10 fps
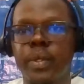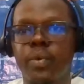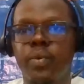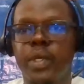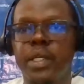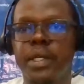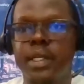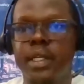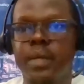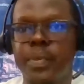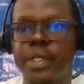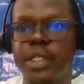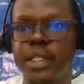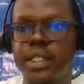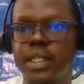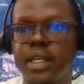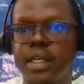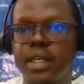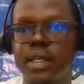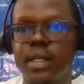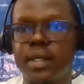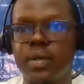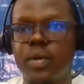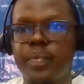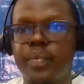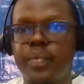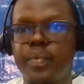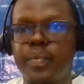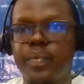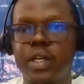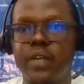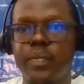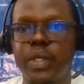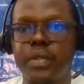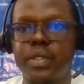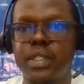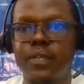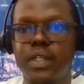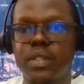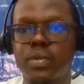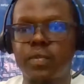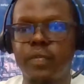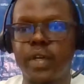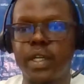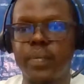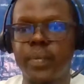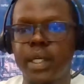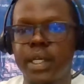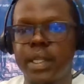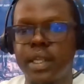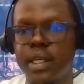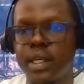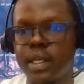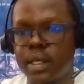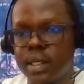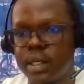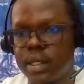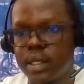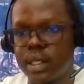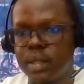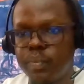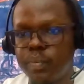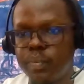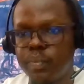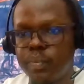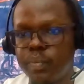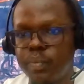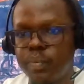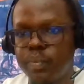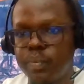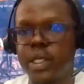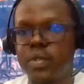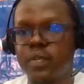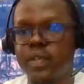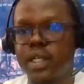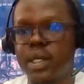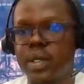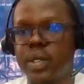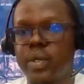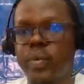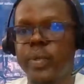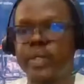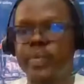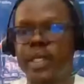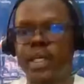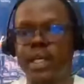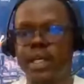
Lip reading: We really appreciate the comments that we have been receiving so far. The input has been quite overwhelming.